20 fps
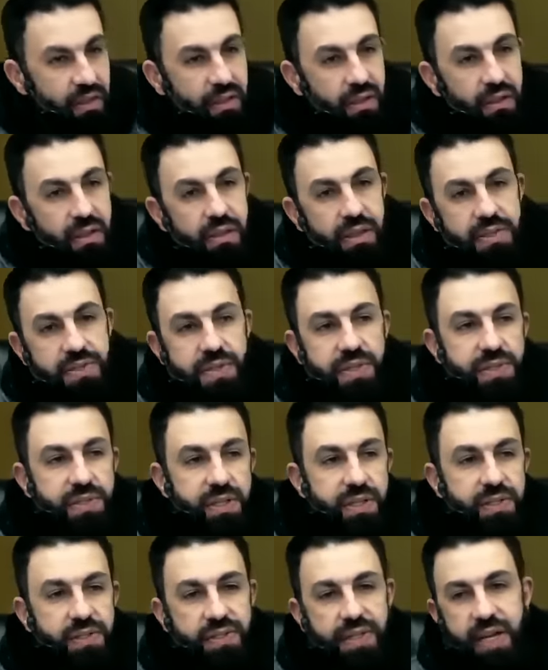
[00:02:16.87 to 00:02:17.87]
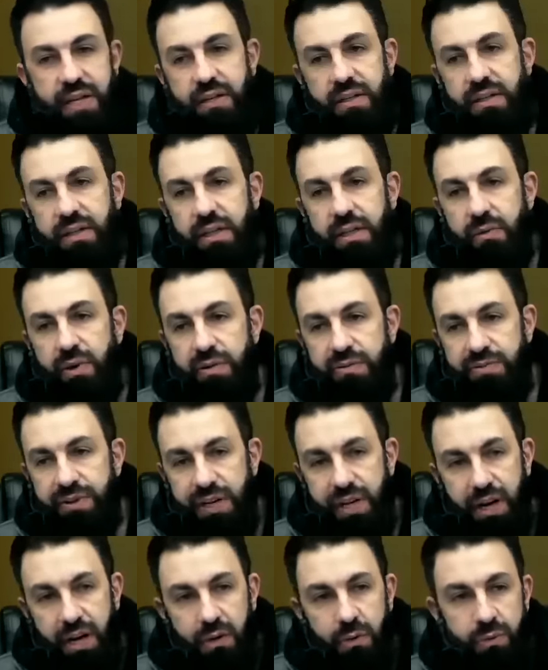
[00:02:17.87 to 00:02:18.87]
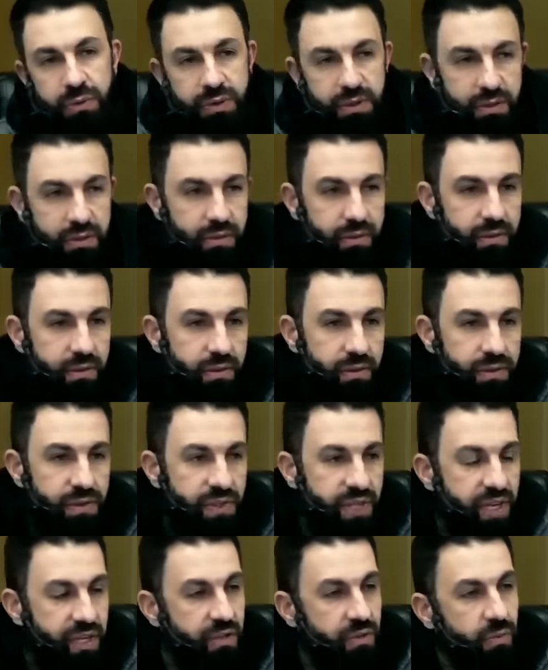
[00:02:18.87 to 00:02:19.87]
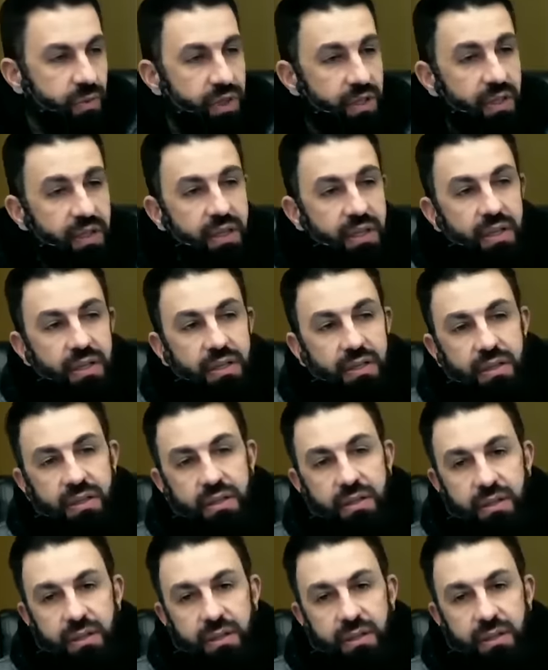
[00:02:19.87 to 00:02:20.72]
This is exactly what Fir'aun said when he